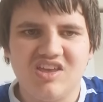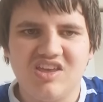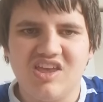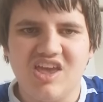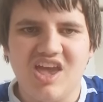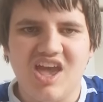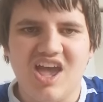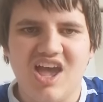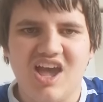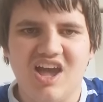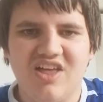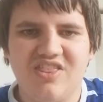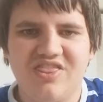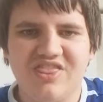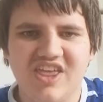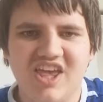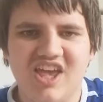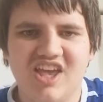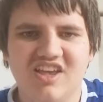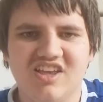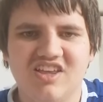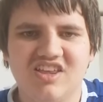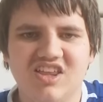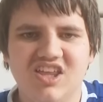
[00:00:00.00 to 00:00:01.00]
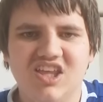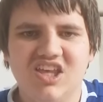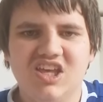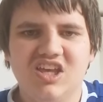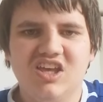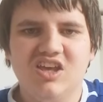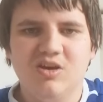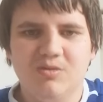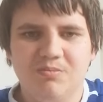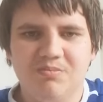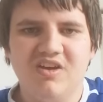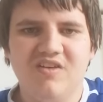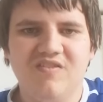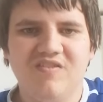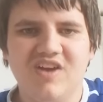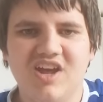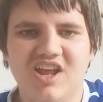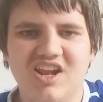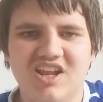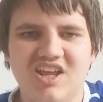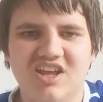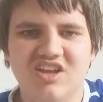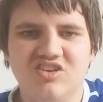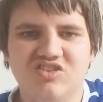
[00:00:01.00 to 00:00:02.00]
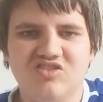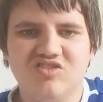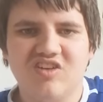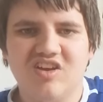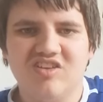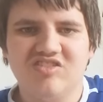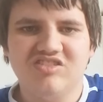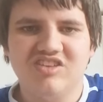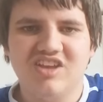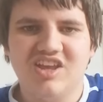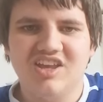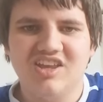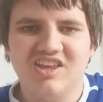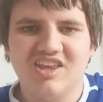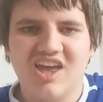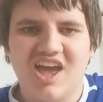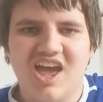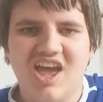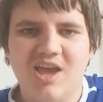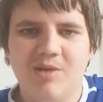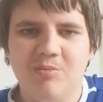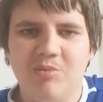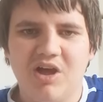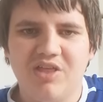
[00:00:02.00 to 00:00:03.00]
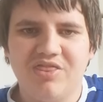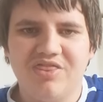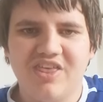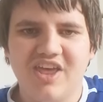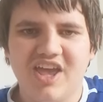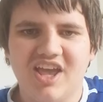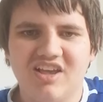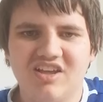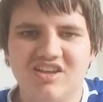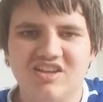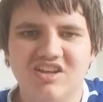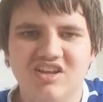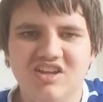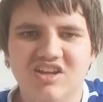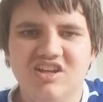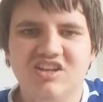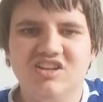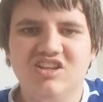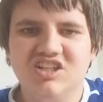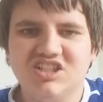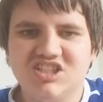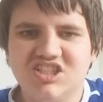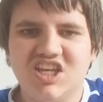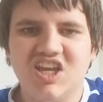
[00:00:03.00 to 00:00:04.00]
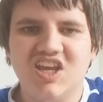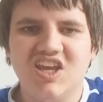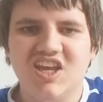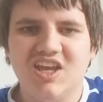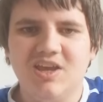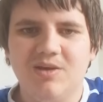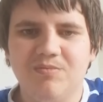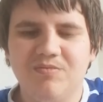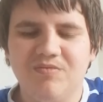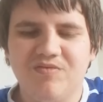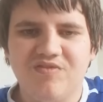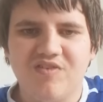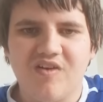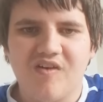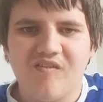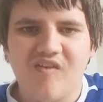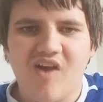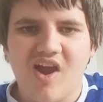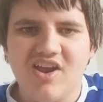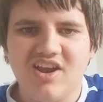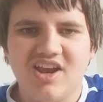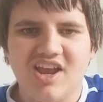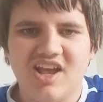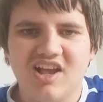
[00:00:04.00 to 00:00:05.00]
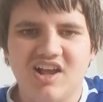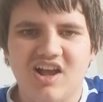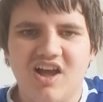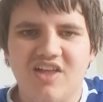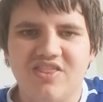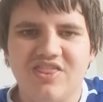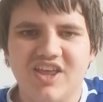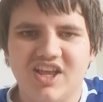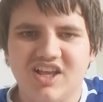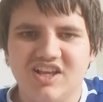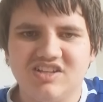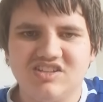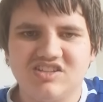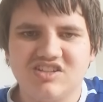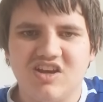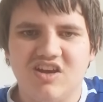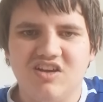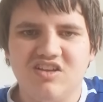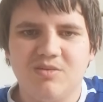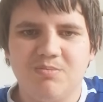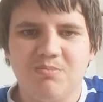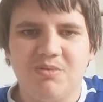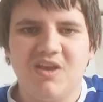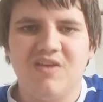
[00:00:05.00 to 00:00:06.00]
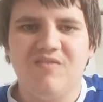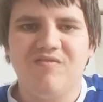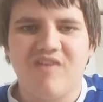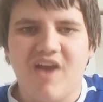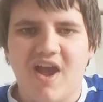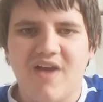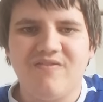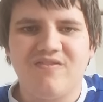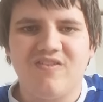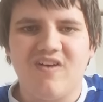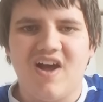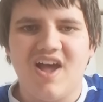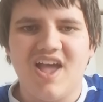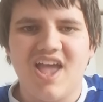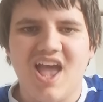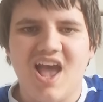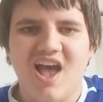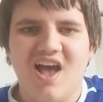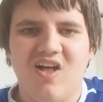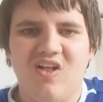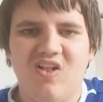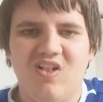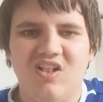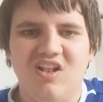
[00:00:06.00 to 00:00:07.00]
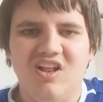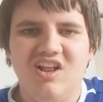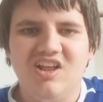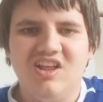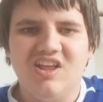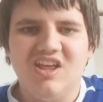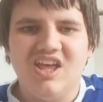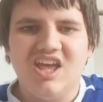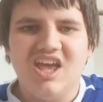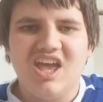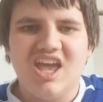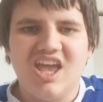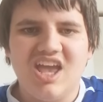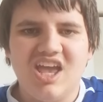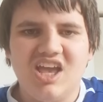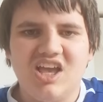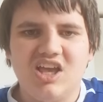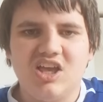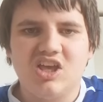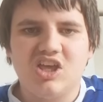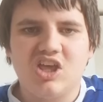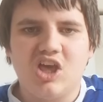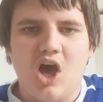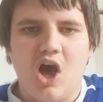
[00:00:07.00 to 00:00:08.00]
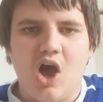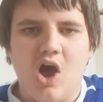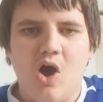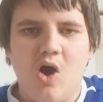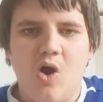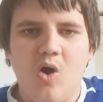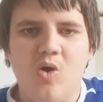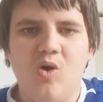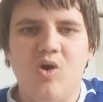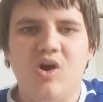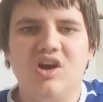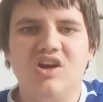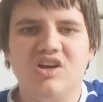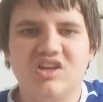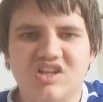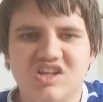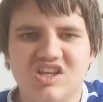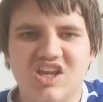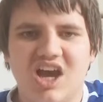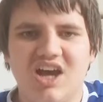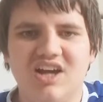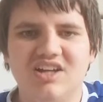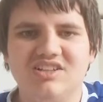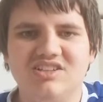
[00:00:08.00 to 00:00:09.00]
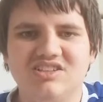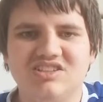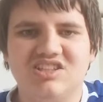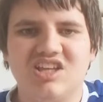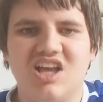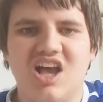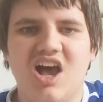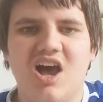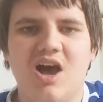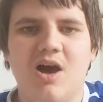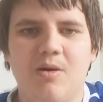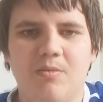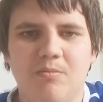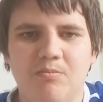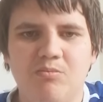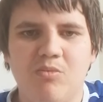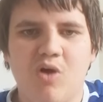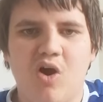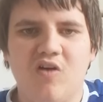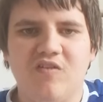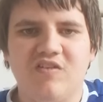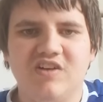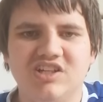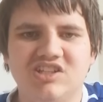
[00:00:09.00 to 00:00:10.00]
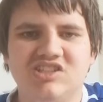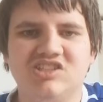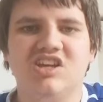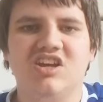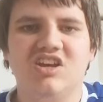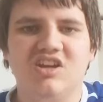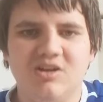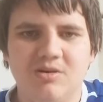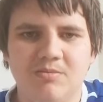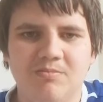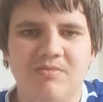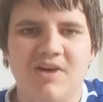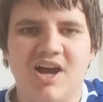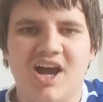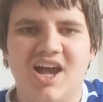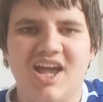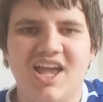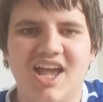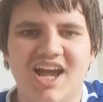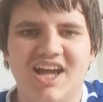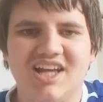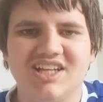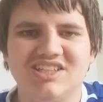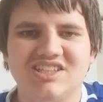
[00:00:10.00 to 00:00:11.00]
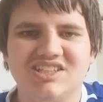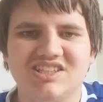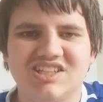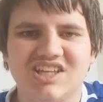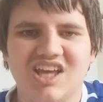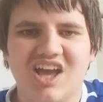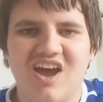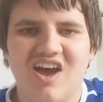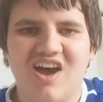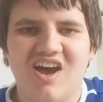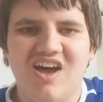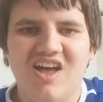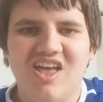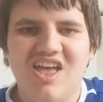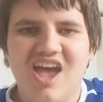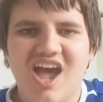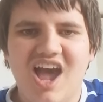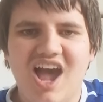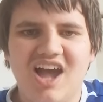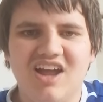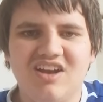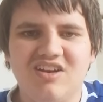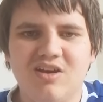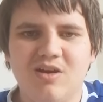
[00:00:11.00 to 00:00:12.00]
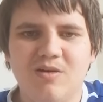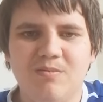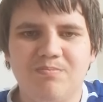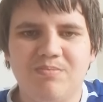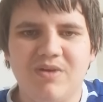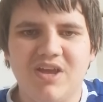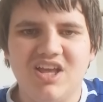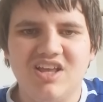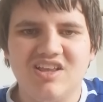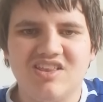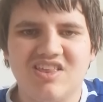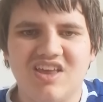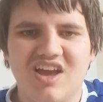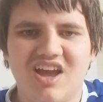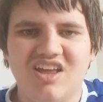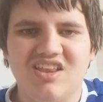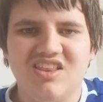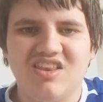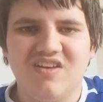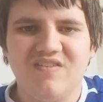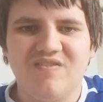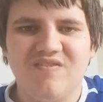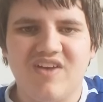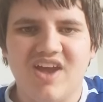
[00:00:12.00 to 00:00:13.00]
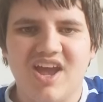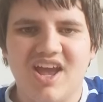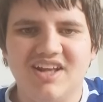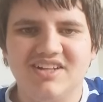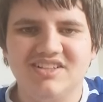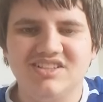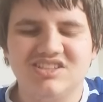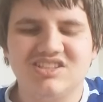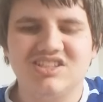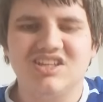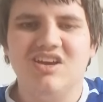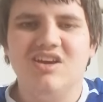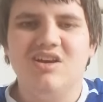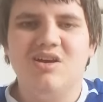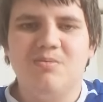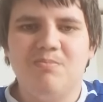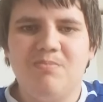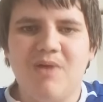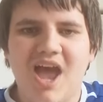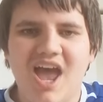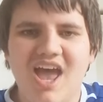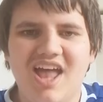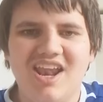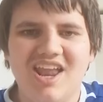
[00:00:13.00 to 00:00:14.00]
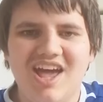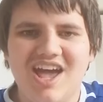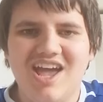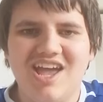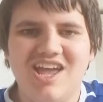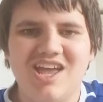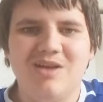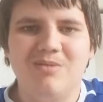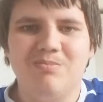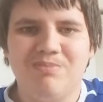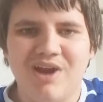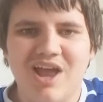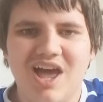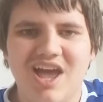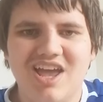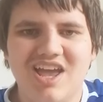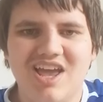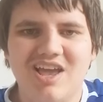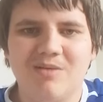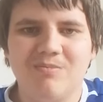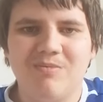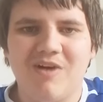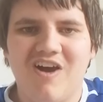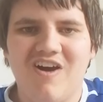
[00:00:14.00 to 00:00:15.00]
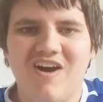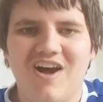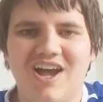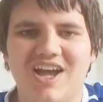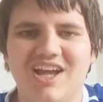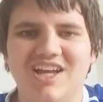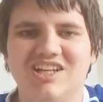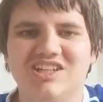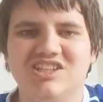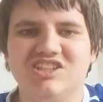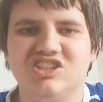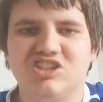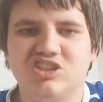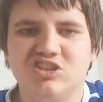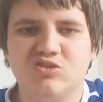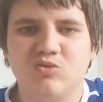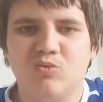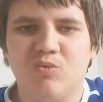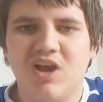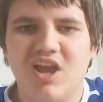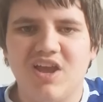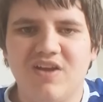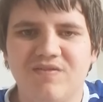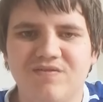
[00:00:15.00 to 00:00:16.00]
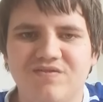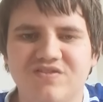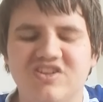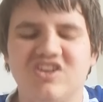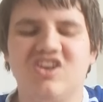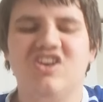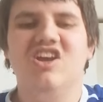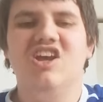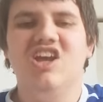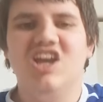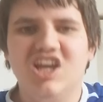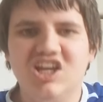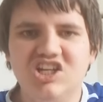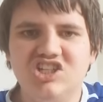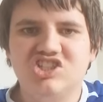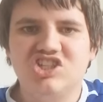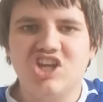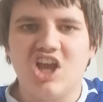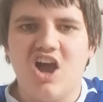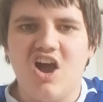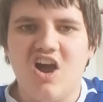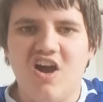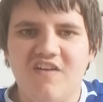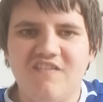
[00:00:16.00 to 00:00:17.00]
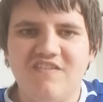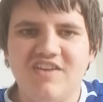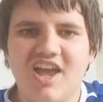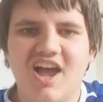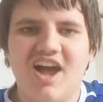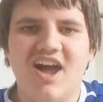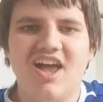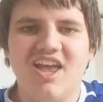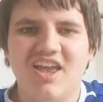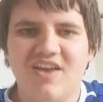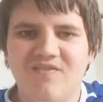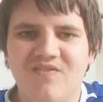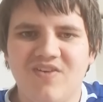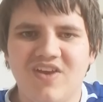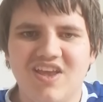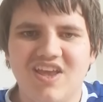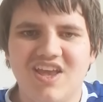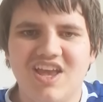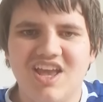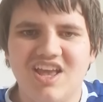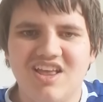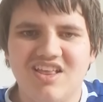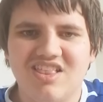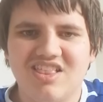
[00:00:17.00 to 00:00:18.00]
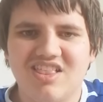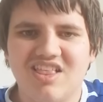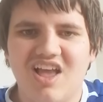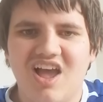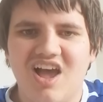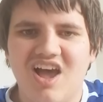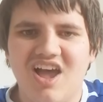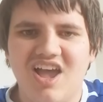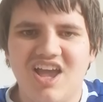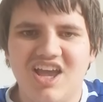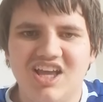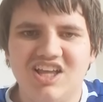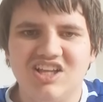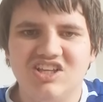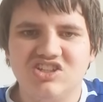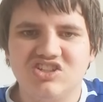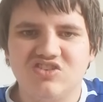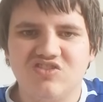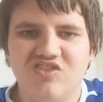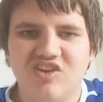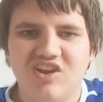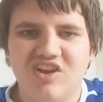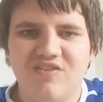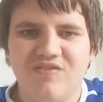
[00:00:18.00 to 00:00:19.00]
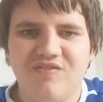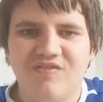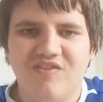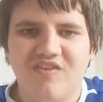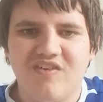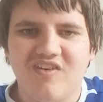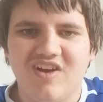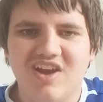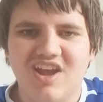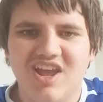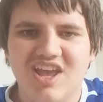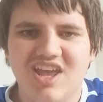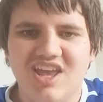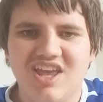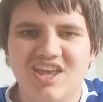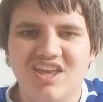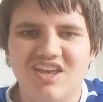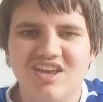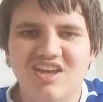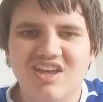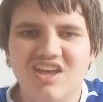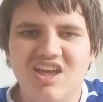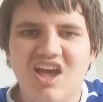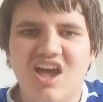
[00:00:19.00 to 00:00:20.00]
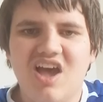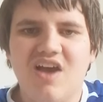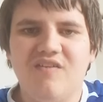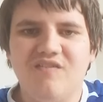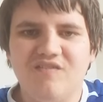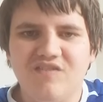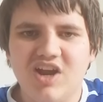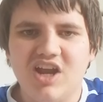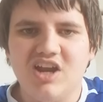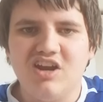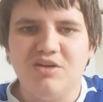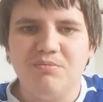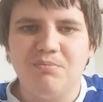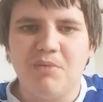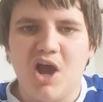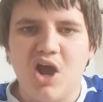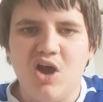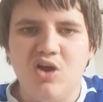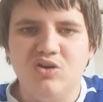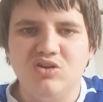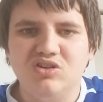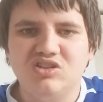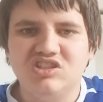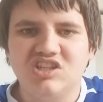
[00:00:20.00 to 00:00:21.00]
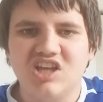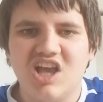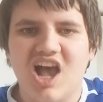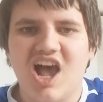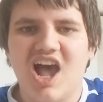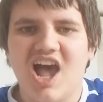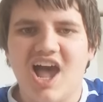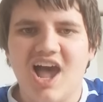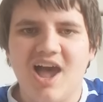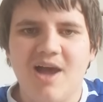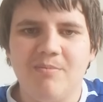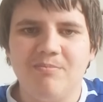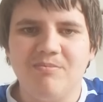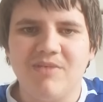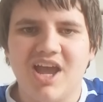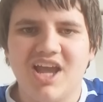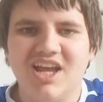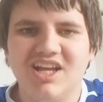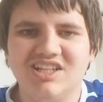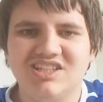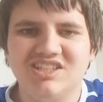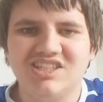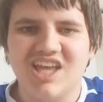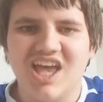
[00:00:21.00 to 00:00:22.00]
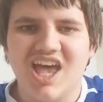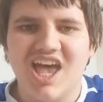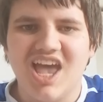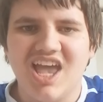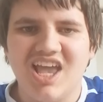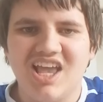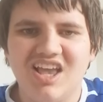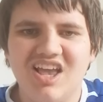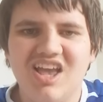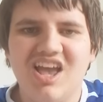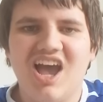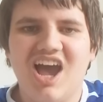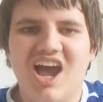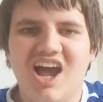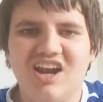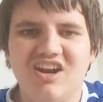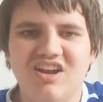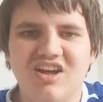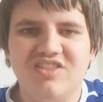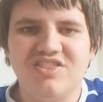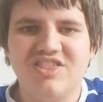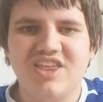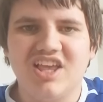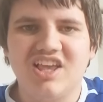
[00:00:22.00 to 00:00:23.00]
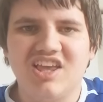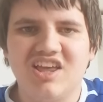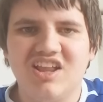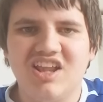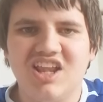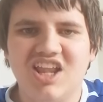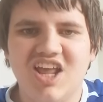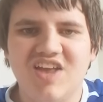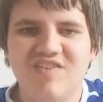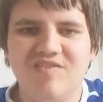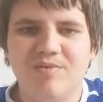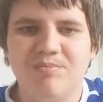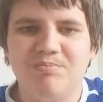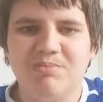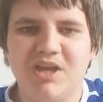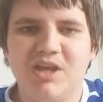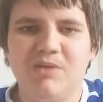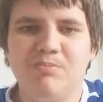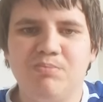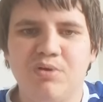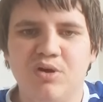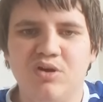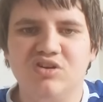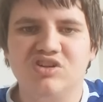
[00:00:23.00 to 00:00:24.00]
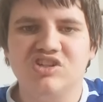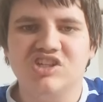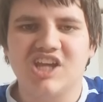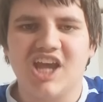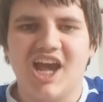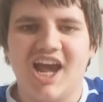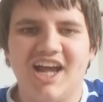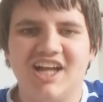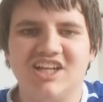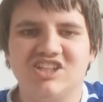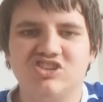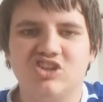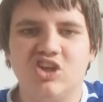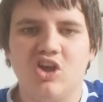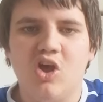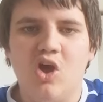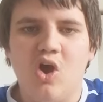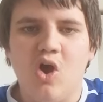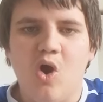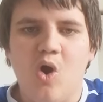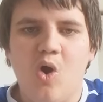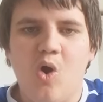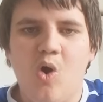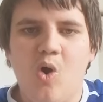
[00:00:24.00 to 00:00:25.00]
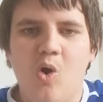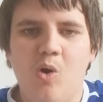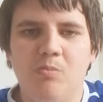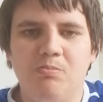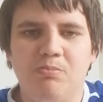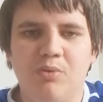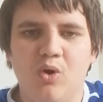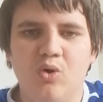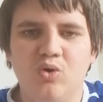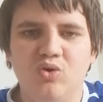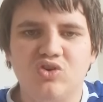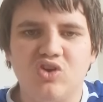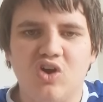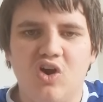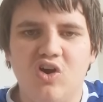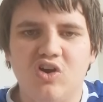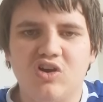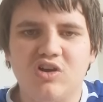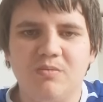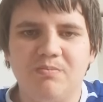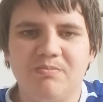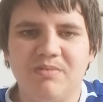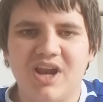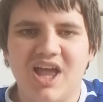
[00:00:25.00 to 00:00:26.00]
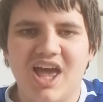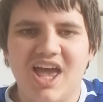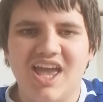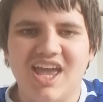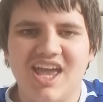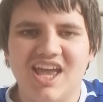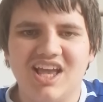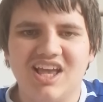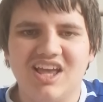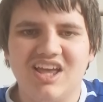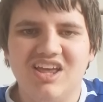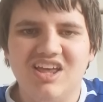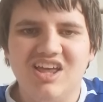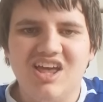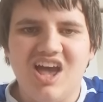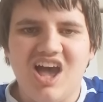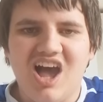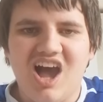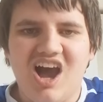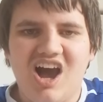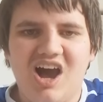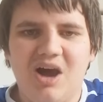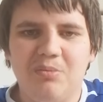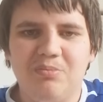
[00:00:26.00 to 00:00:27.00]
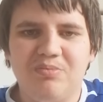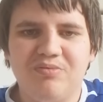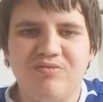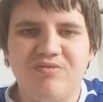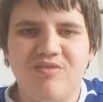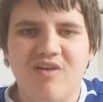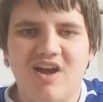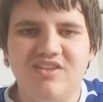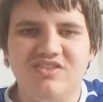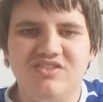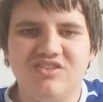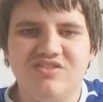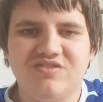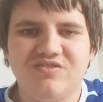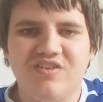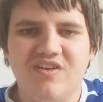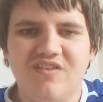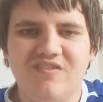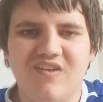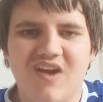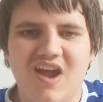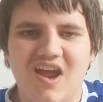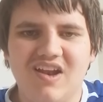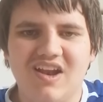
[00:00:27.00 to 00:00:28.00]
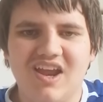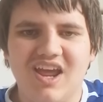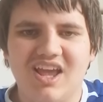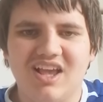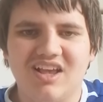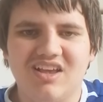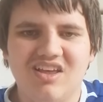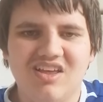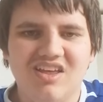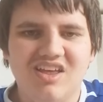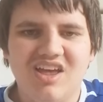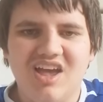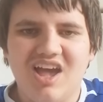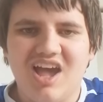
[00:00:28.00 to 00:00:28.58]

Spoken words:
yeah, I think it'll be a really interesting game. I think the team for Reading, I think it's going to be Raphael in goal, Gunter, Morrison, Miazga and Obita in defence. Pele playing behind Swift, Ijavia if he is injury-free, Rinomota and Mate, and I think it'll either be Pushgas or Bulldog playing up front for Reading.